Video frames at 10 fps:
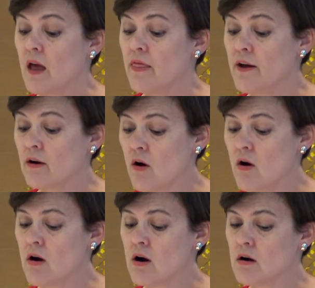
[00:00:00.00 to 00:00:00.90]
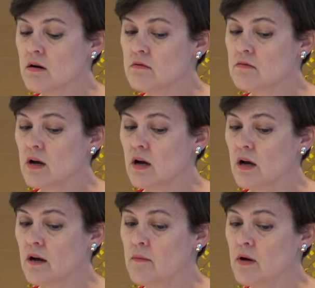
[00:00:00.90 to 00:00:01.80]
There
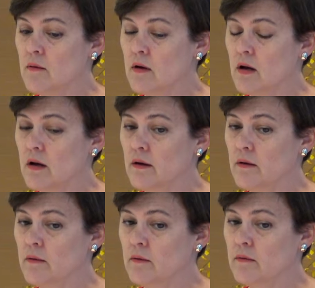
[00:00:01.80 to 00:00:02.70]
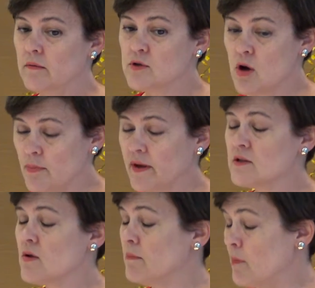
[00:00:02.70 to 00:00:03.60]
are
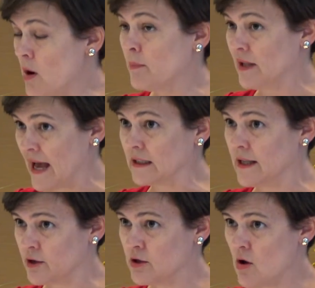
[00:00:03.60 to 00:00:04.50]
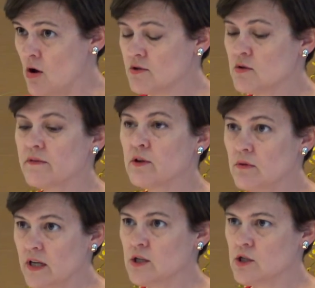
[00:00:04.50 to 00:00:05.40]
topics on black letter law, so if you
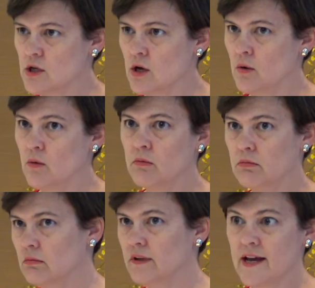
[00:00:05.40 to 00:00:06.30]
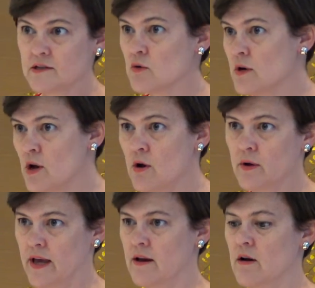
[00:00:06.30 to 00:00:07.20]
need to know yes or no,
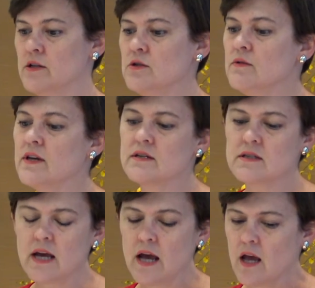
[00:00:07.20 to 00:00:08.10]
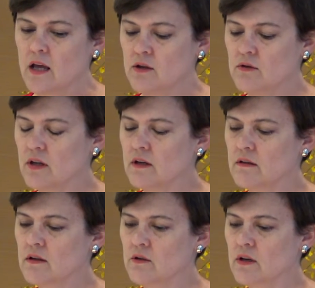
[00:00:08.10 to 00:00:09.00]
can I do this, you
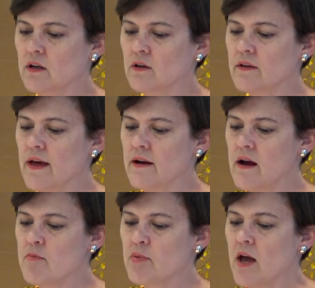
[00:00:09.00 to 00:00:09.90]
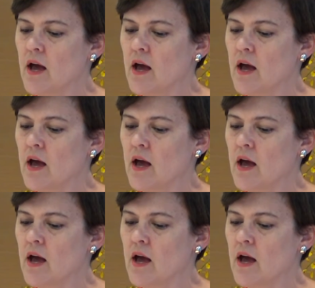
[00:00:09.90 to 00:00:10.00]
can look that up.